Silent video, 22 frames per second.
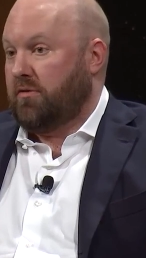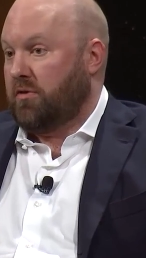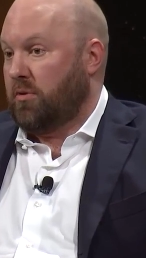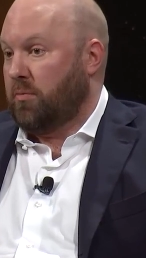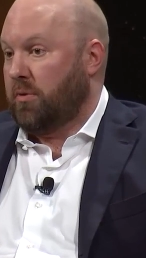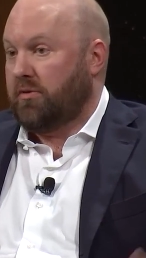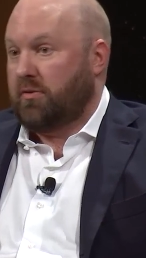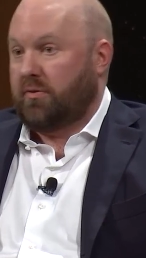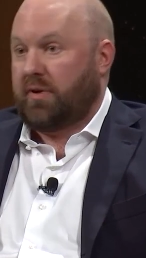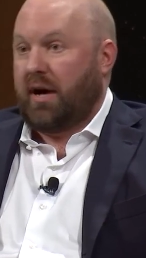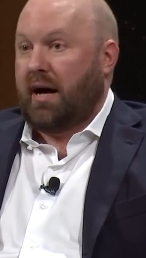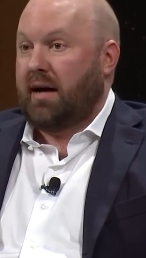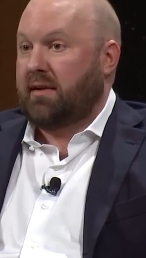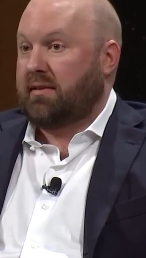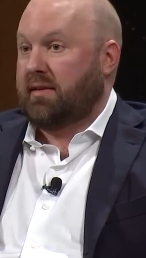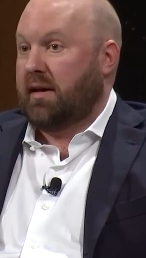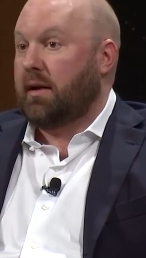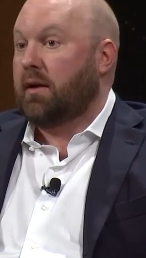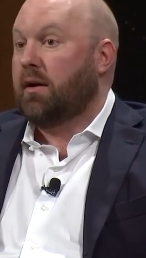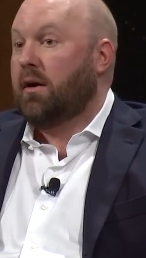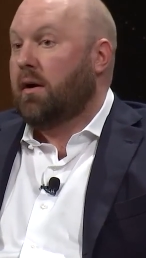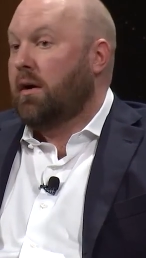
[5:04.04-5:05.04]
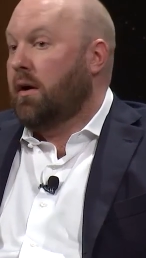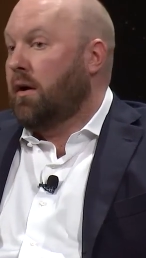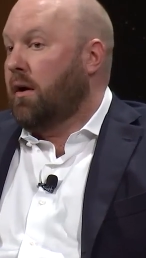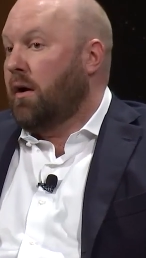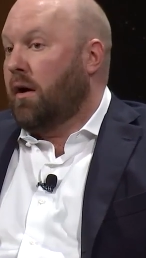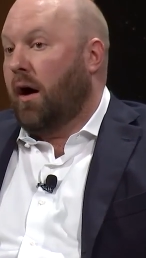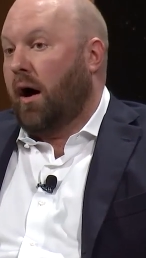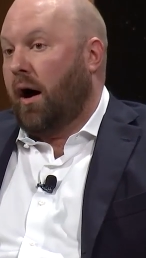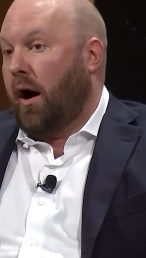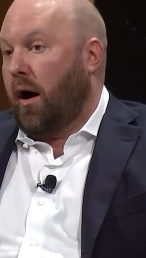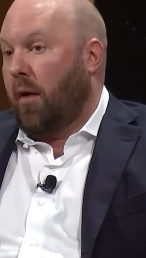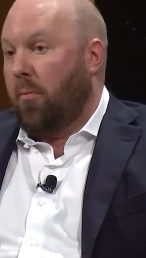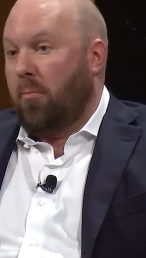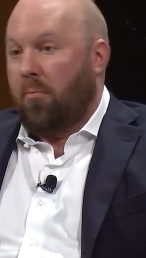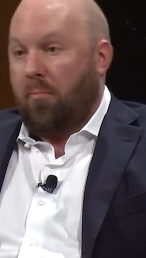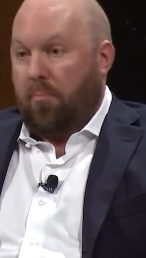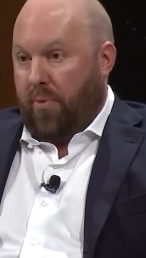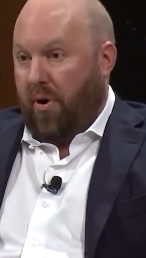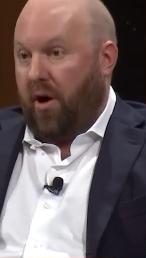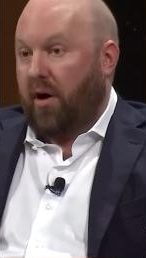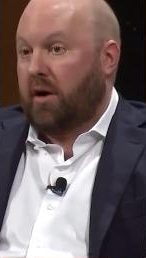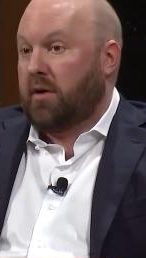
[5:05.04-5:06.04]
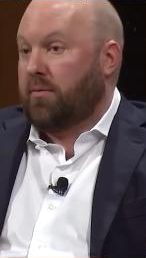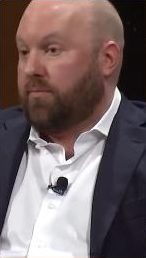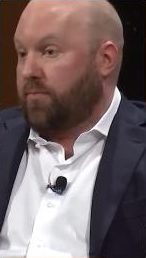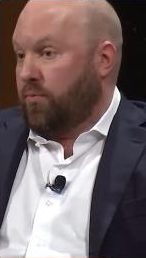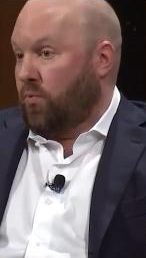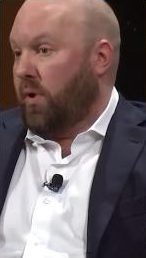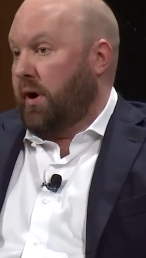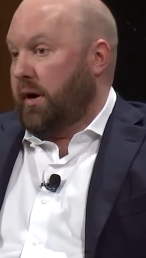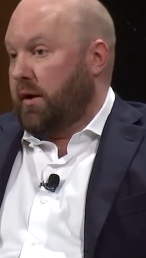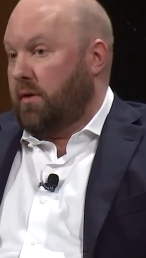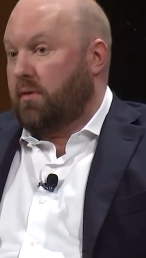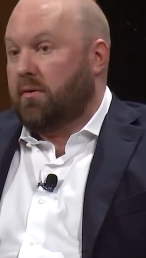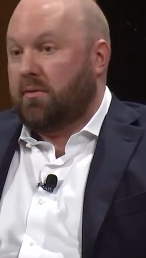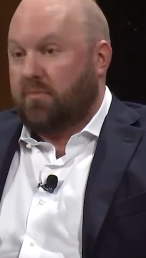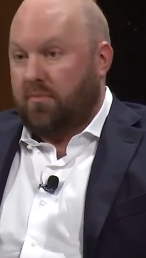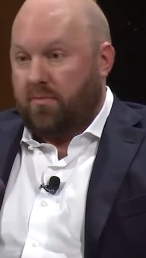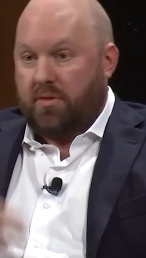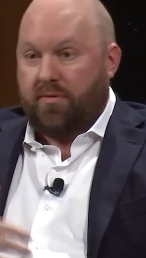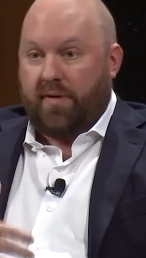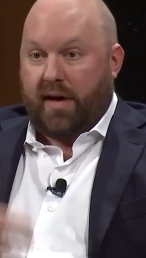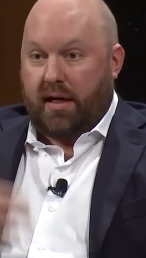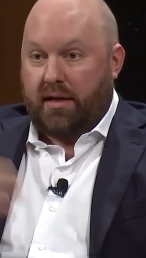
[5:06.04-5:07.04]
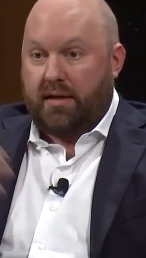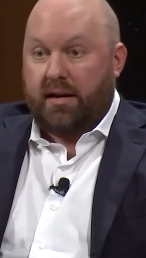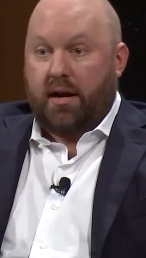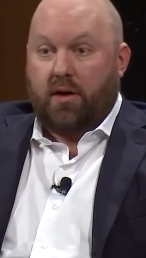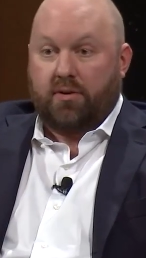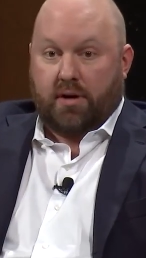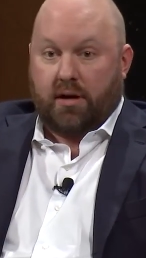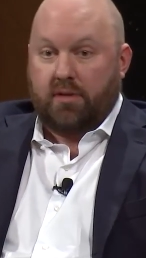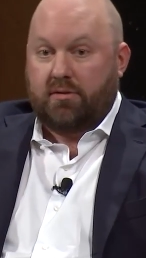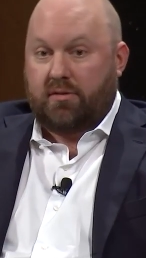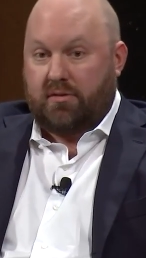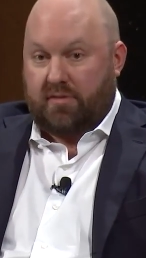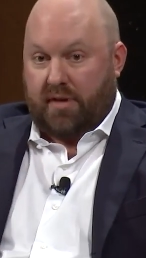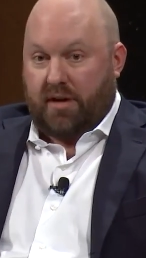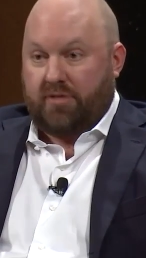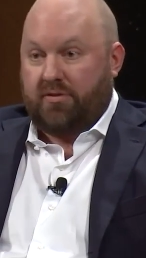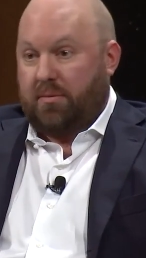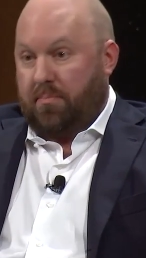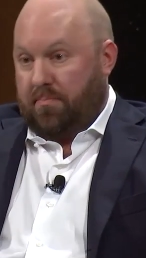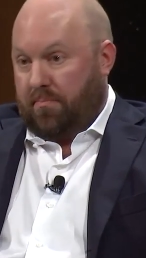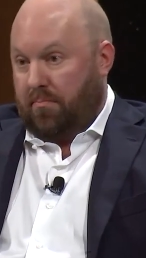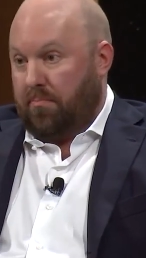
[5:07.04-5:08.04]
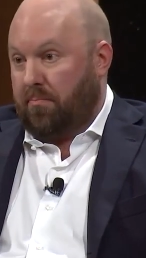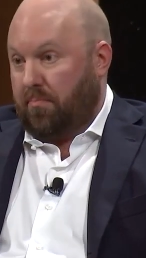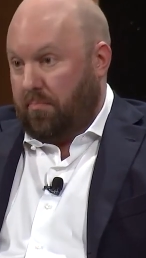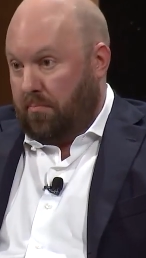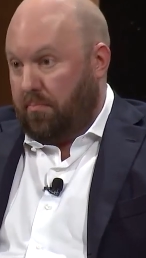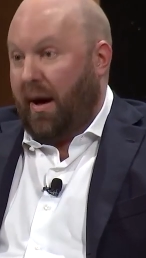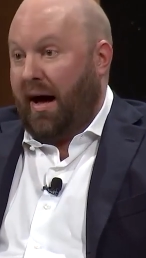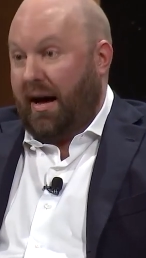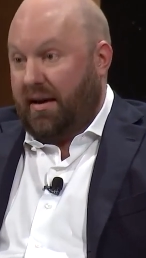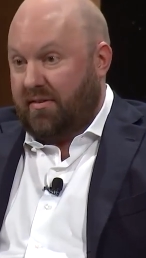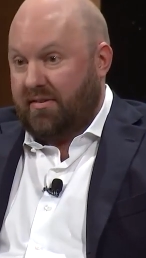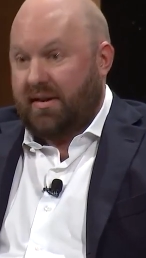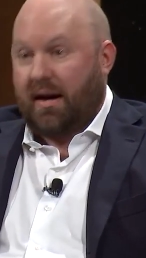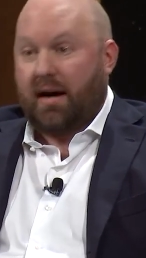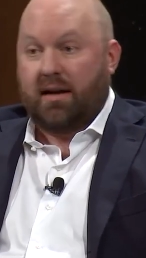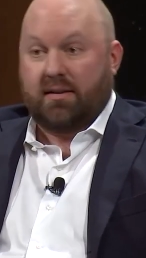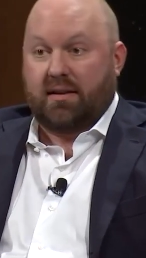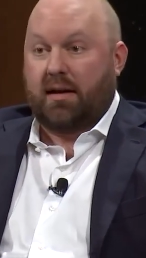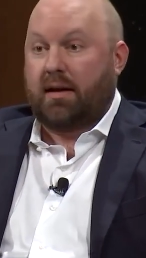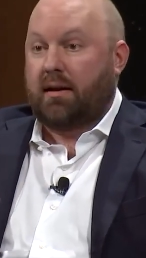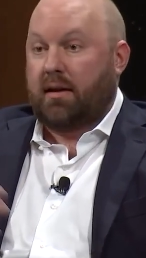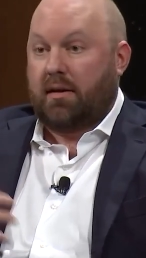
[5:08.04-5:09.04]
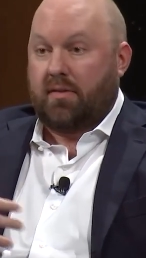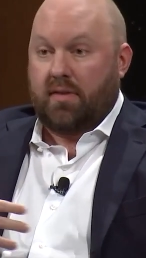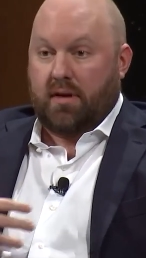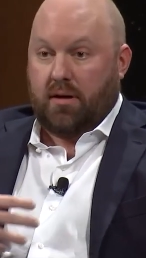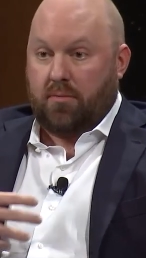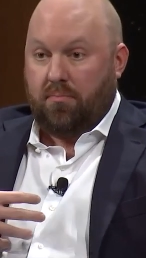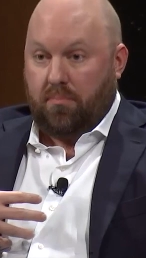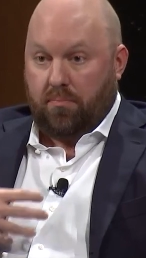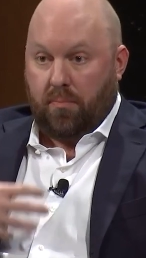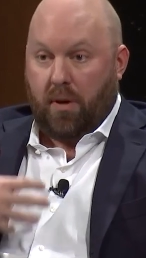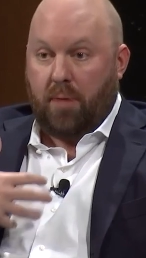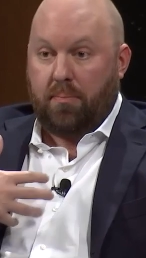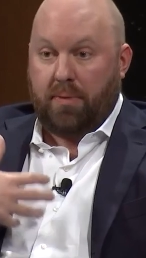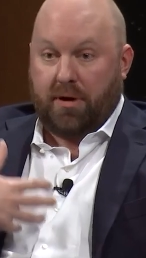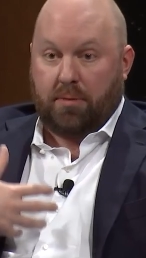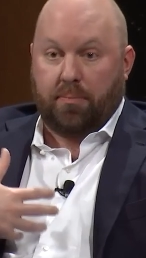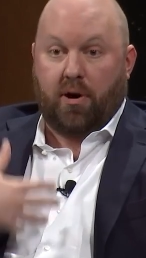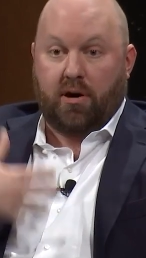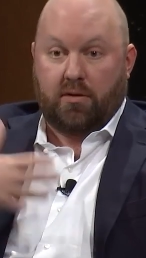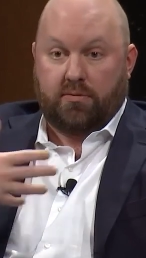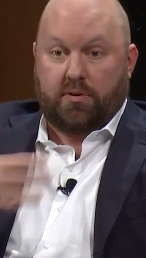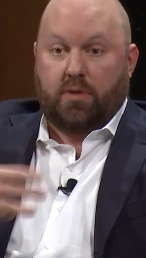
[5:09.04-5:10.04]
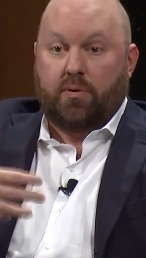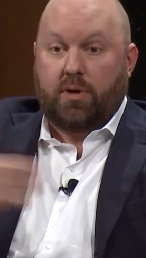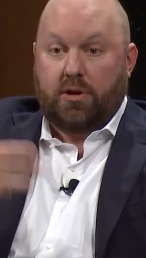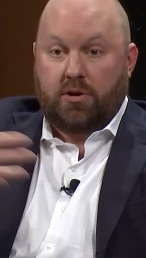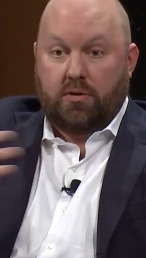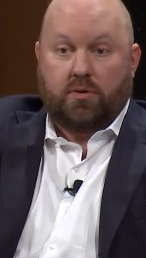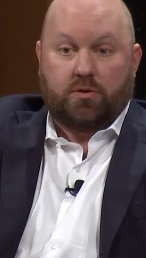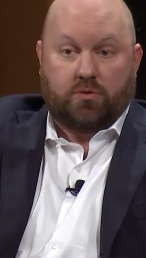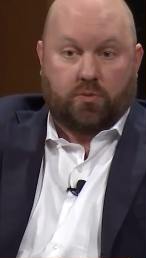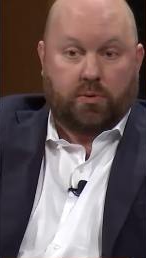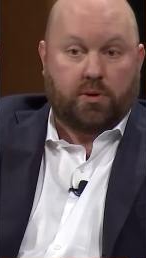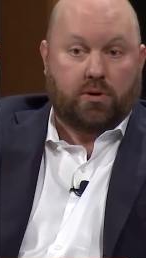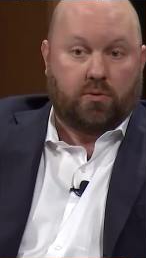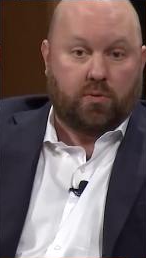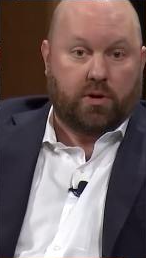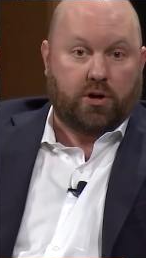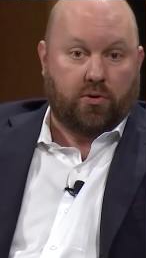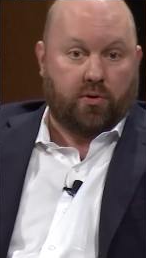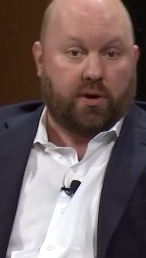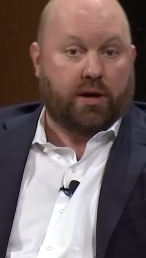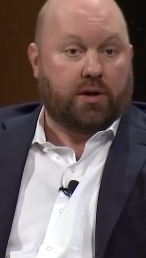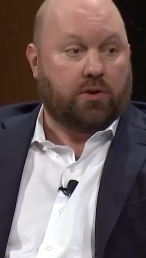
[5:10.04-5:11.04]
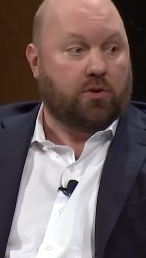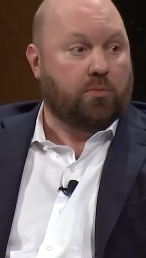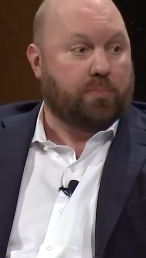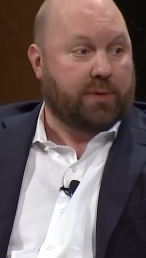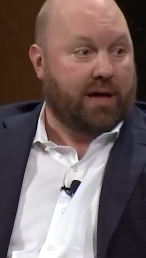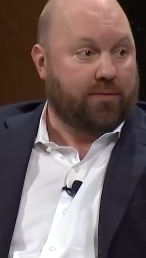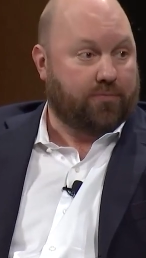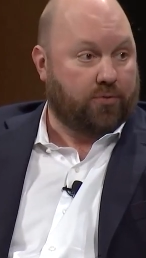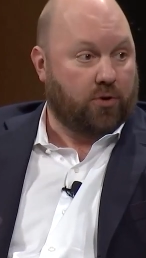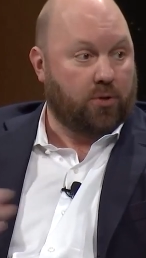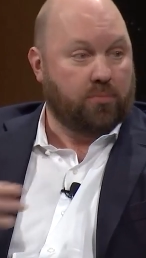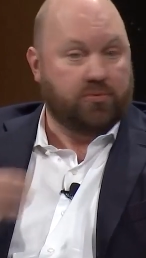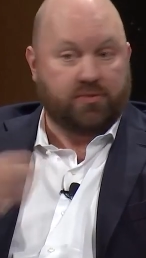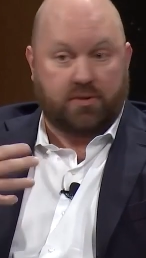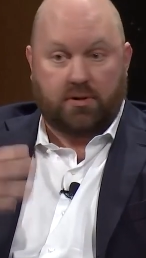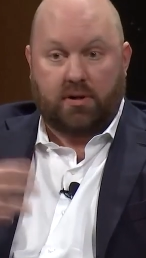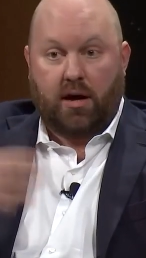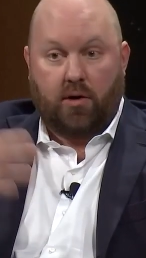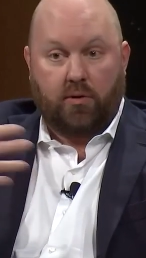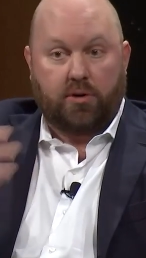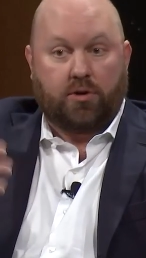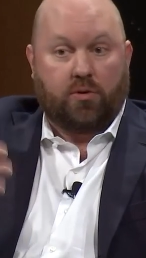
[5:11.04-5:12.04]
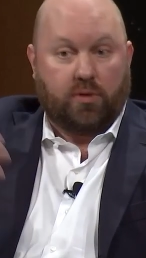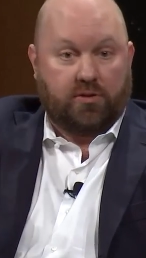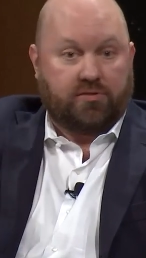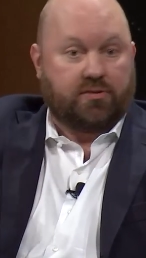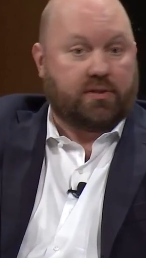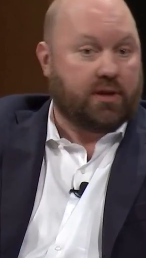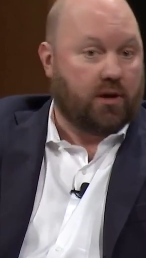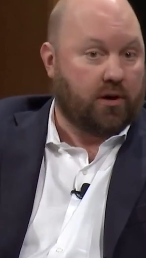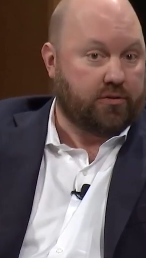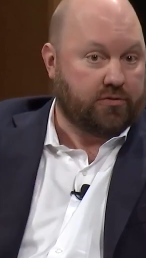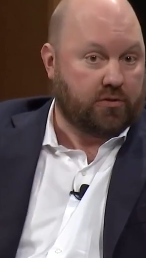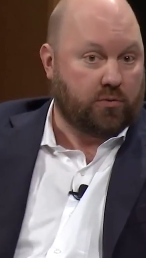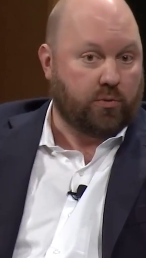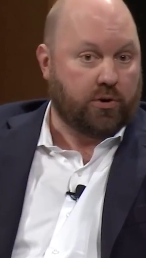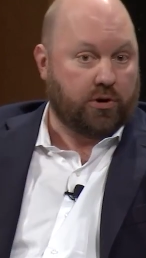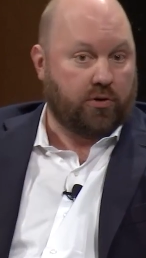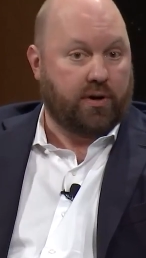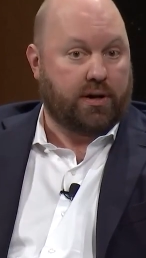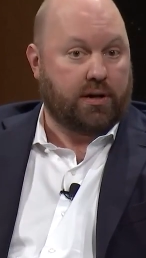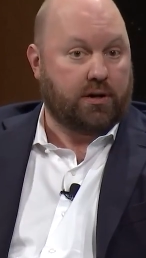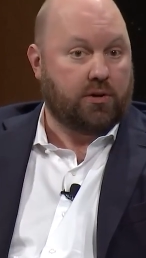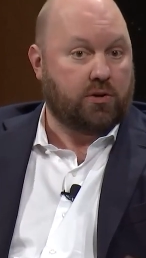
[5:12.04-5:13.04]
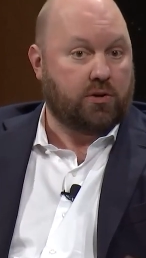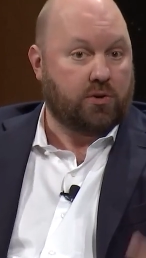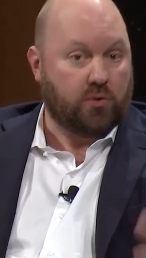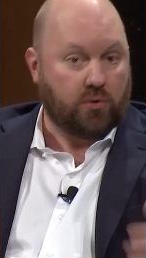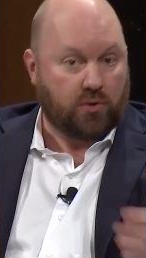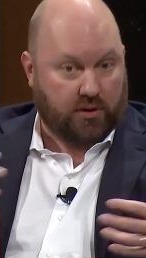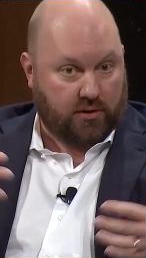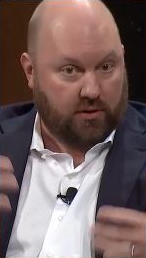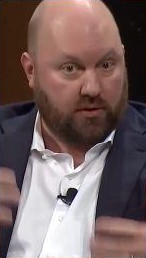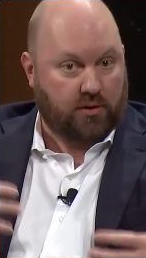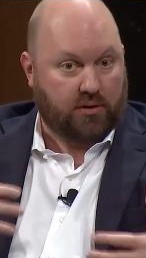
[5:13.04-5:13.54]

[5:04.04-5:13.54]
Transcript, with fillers: consumers of content. Part of what the Valley now does is actually buys content, and then a big part of what we do is we create new platforms, and now increasingly also we're creating new